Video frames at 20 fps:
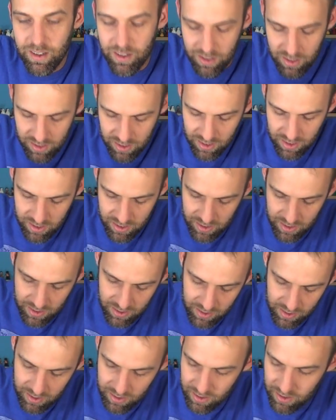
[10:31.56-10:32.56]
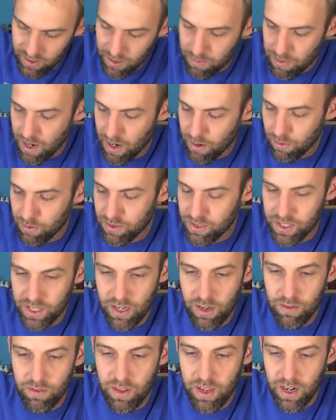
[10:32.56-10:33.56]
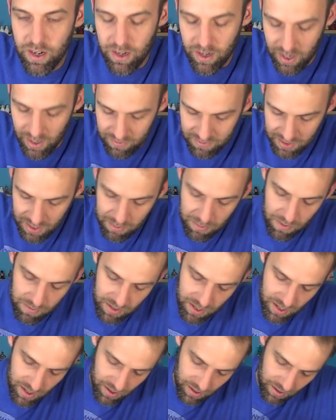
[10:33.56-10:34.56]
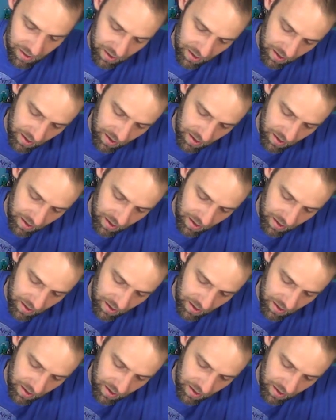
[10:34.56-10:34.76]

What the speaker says: They probably won't see you over there. You have to come over here.